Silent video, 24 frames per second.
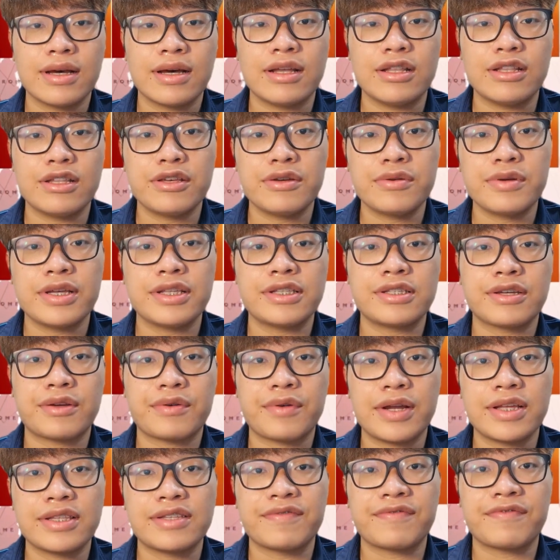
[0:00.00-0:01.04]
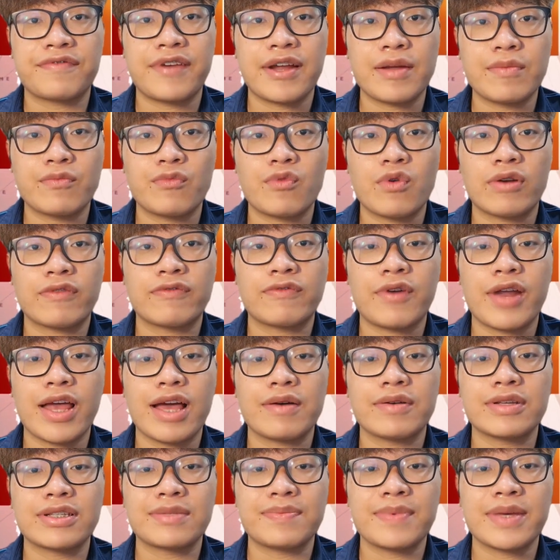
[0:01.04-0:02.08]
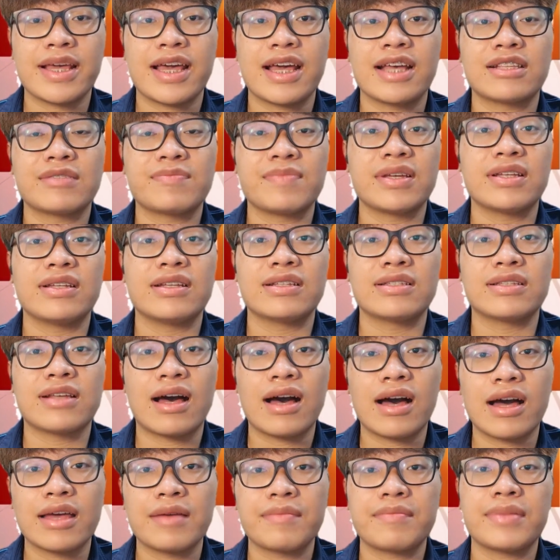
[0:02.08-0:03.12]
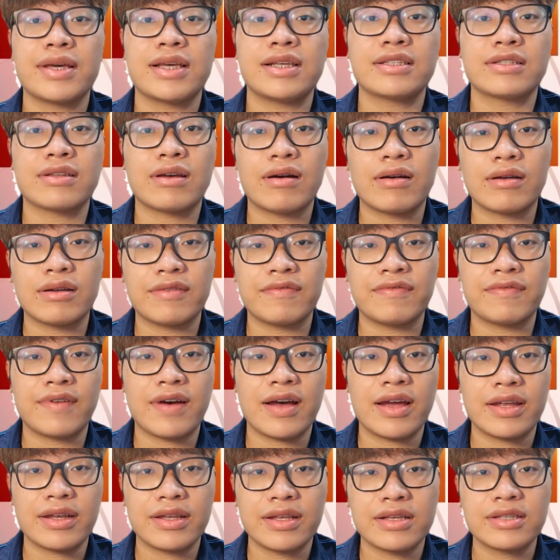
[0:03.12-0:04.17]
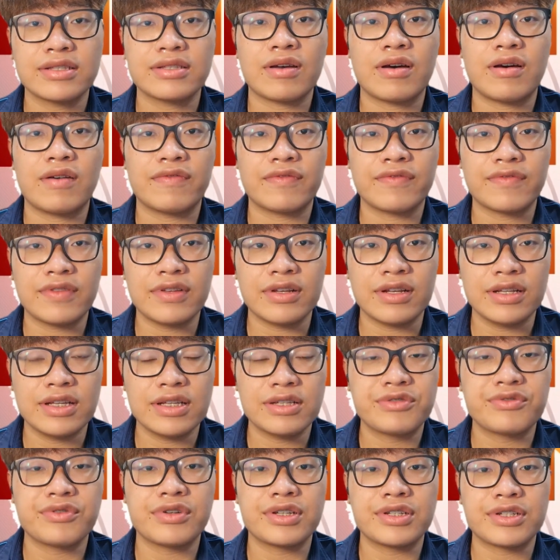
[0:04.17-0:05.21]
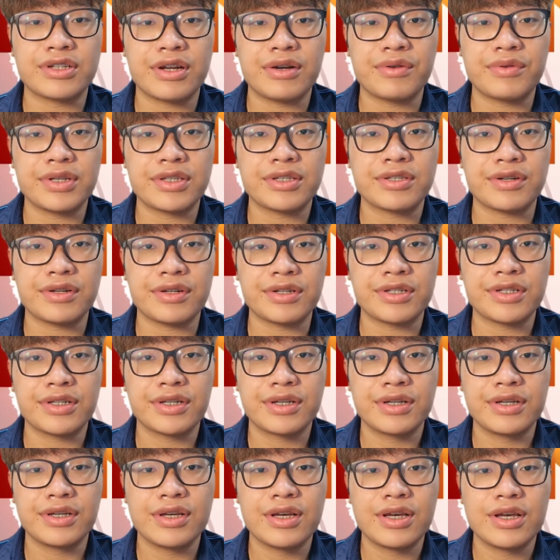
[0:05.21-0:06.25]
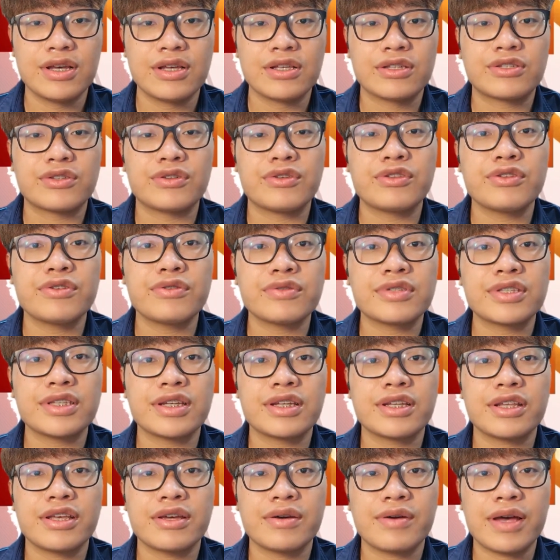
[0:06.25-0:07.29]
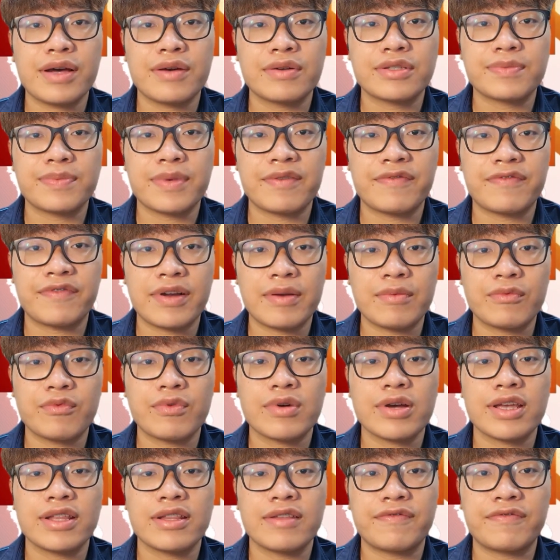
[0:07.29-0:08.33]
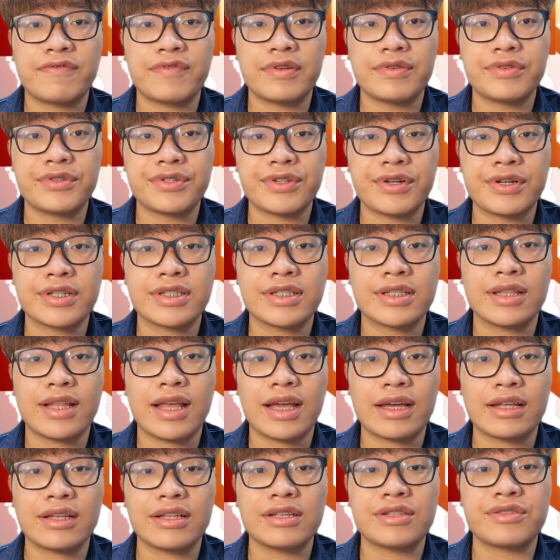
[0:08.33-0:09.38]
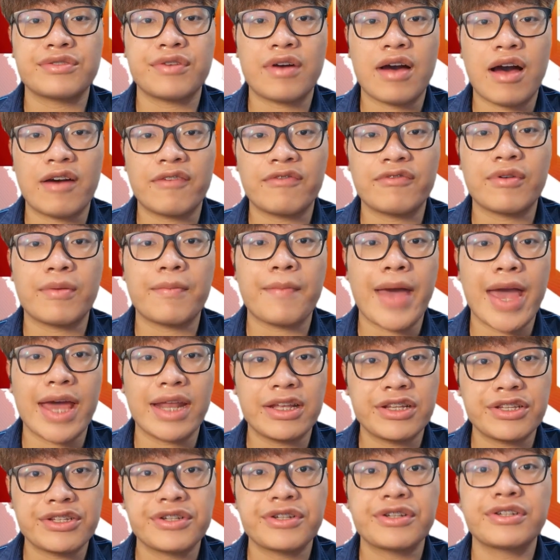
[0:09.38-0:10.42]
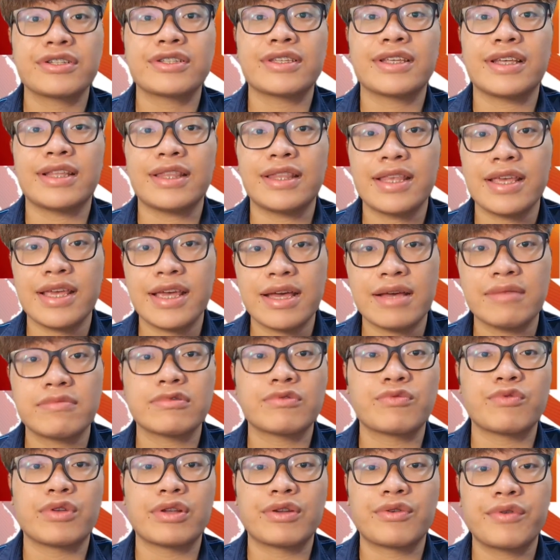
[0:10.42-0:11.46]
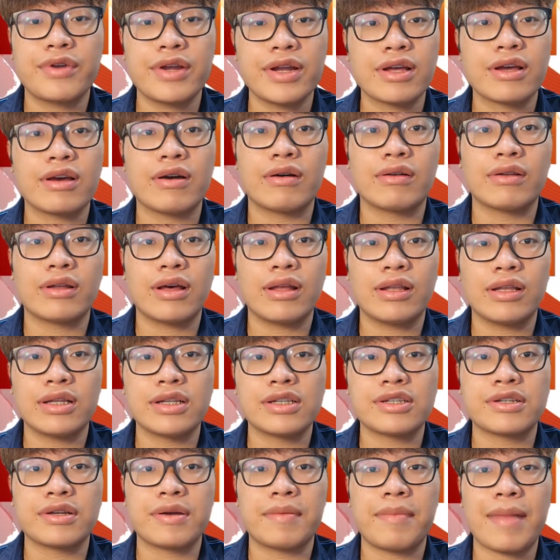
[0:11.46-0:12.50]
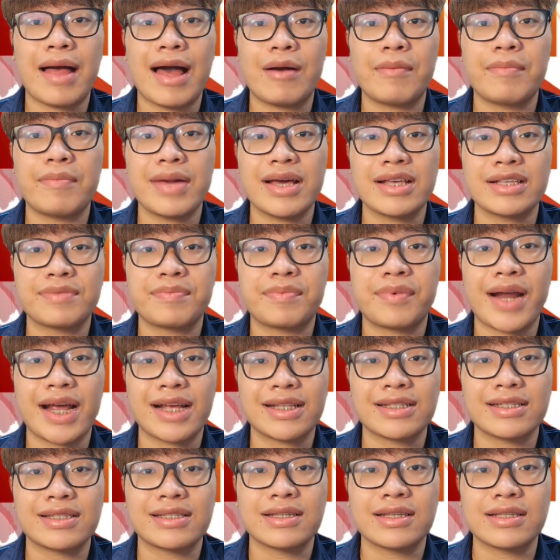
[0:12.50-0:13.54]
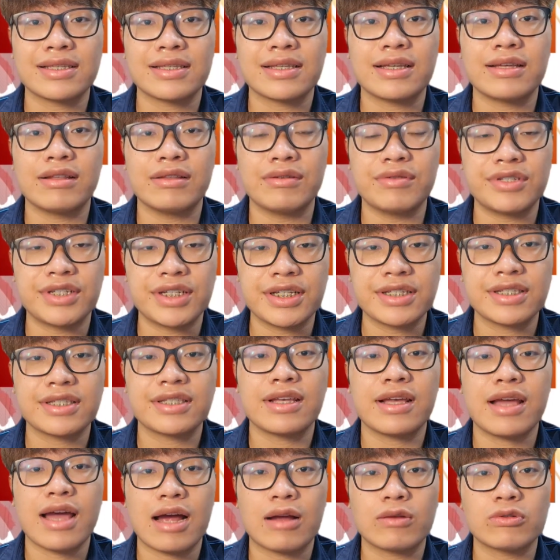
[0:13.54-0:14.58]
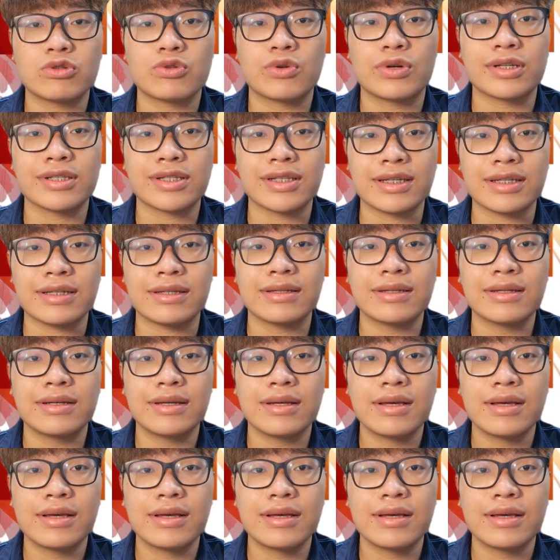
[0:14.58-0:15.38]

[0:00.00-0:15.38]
A new integrated framework for LSP has been designed based on the findings of the literature research. So using new LSP framework in the future is likely to offer managers and DMs with critical knowledge about best practices in logistic outsourcing.